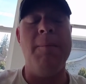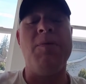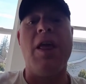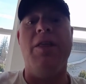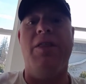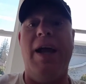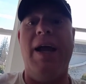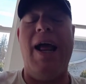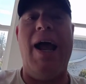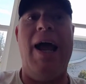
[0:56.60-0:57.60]
that
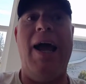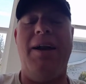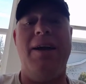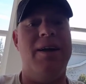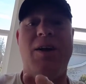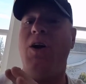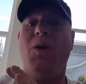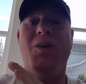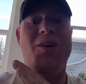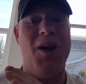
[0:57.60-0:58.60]
had
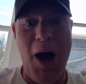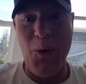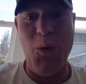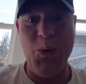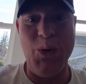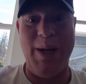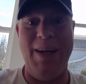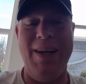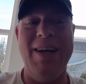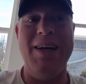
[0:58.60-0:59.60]
not only
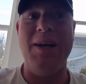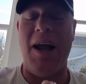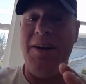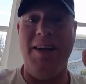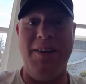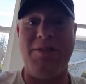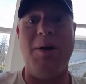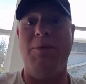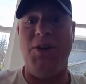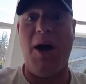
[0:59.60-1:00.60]
did some
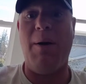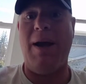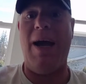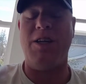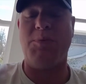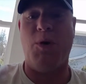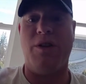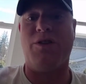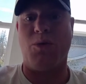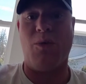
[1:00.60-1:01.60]
dumbass put the
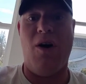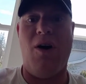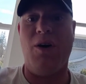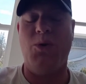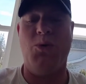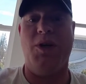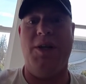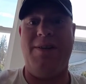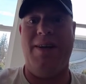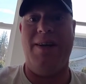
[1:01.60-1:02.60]
wrong coolant
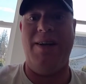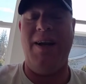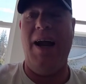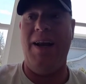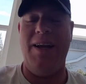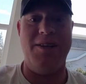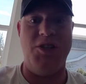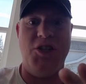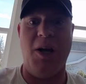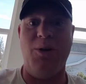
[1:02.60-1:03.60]
in it and it
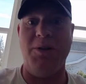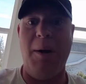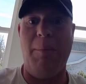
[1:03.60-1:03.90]
gelled up on